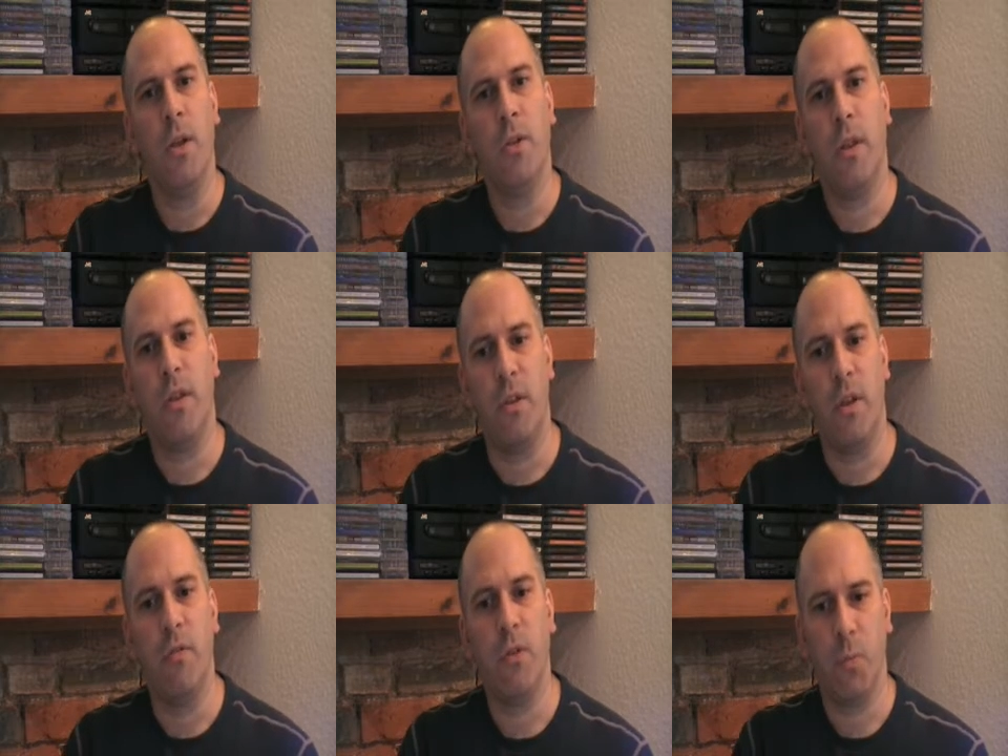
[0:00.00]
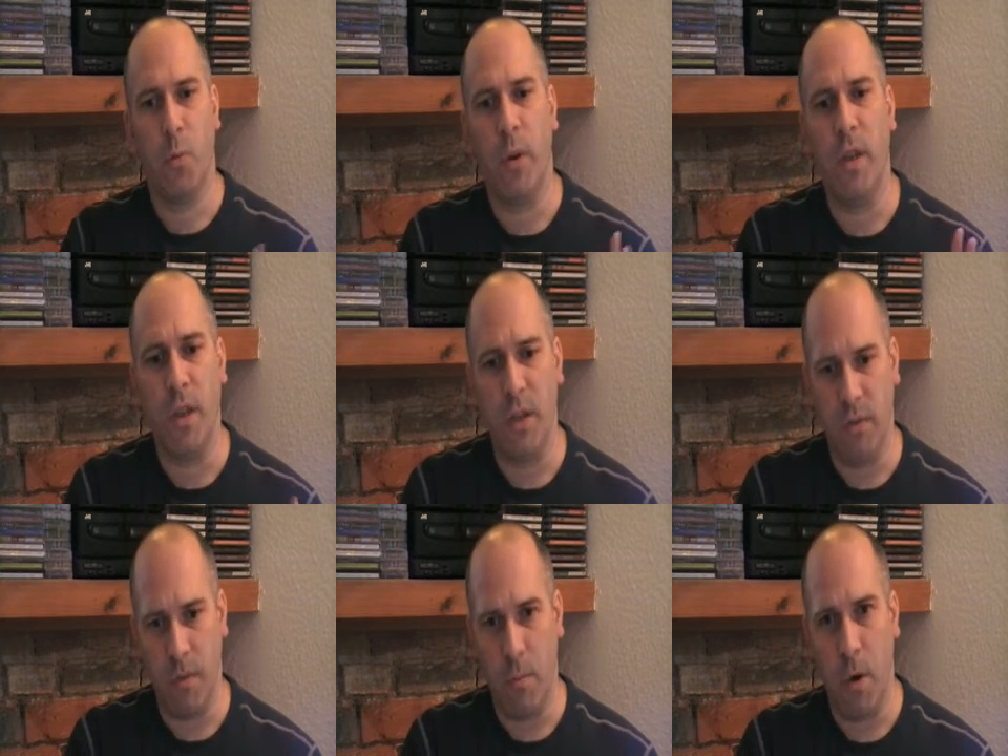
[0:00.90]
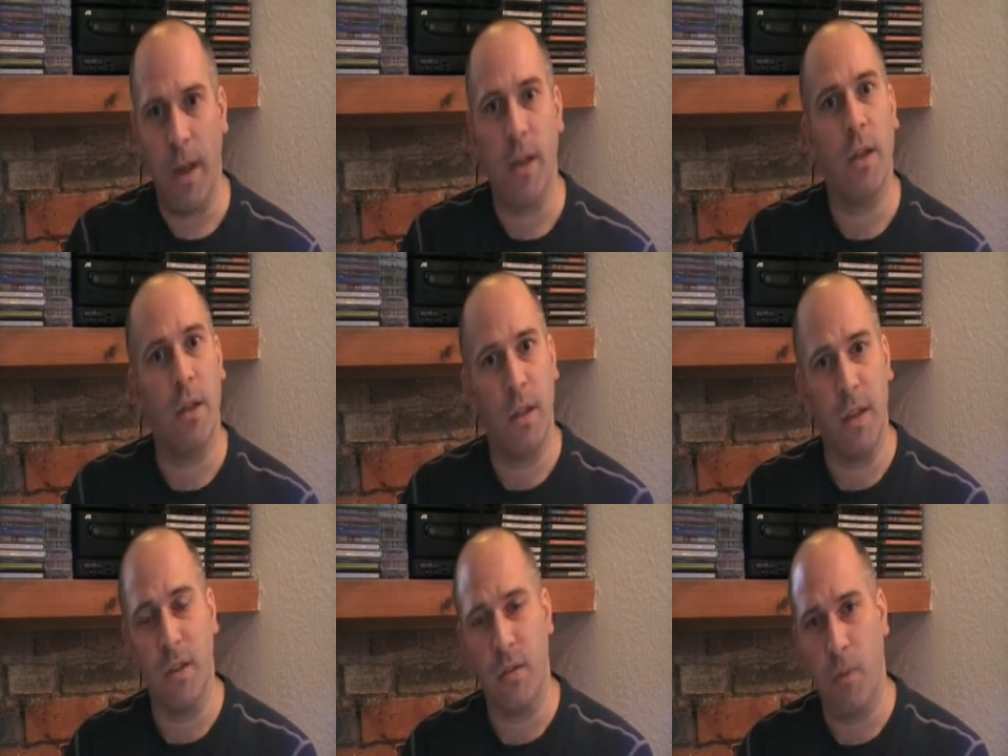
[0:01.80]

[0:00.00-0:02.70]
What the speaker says: So there's a difference between the needs of the mind and the needs